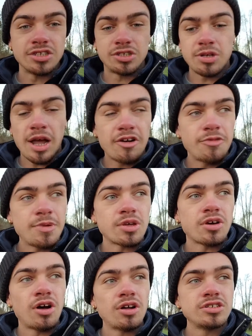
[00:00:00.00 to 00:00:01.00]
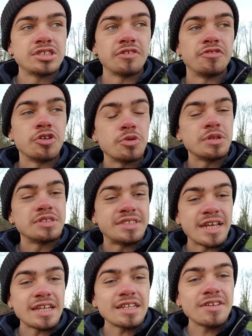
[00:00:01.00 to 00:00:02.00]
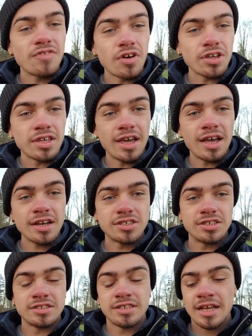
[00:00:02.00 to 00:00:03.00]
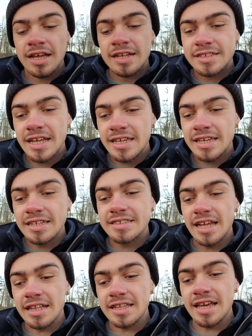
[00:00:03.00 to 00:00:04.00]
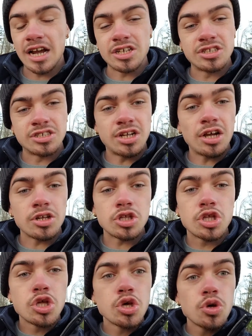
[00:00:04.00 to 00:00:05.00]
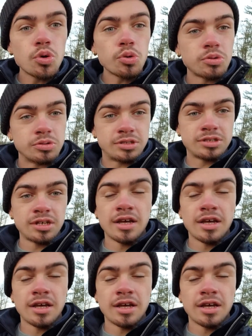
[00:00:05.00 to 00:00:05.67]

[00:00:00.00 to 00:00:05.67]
You have to be conscious of doing daily fucking actions, taking daily actions, not huge,